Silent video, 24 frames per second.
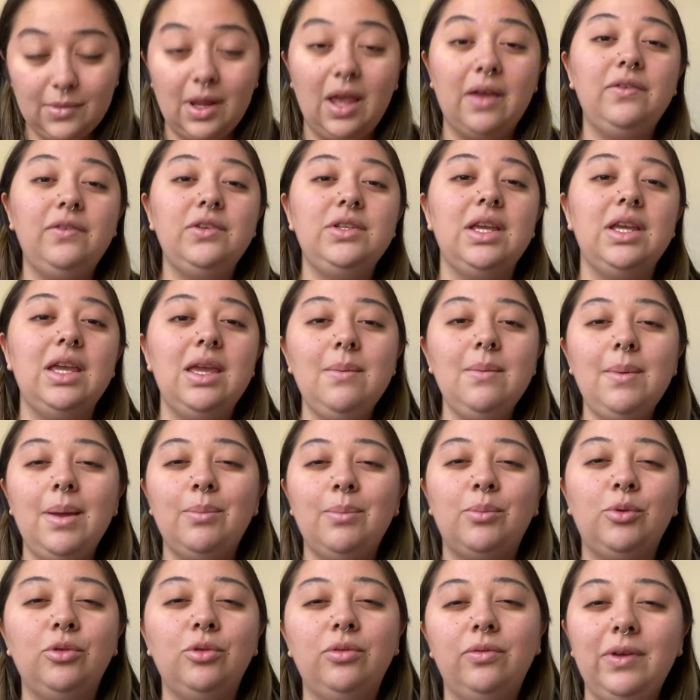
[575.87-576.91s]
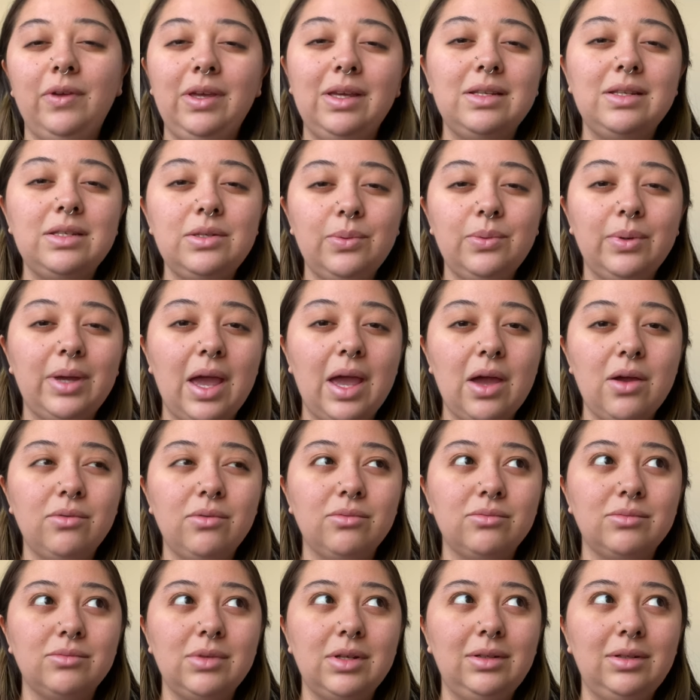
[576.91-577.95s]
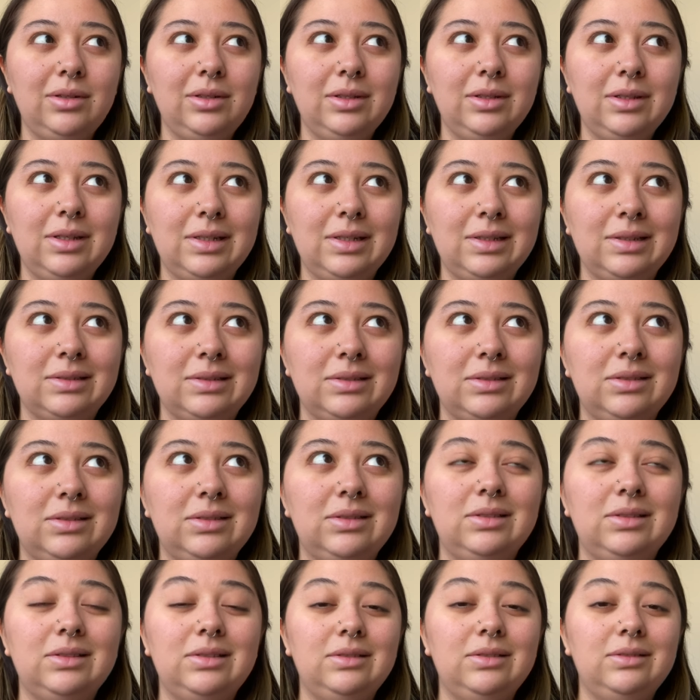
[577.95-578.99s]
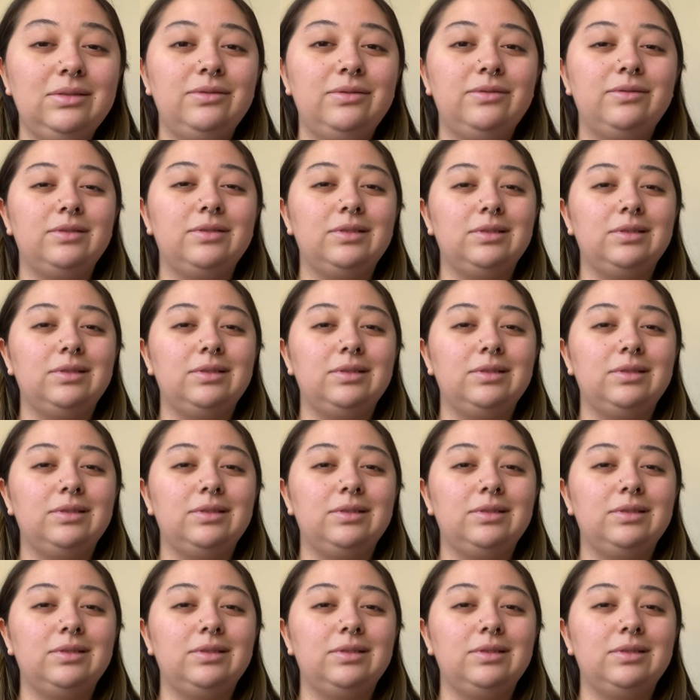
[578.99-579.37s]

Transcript: After taking my booth fee into account and all of that stuff,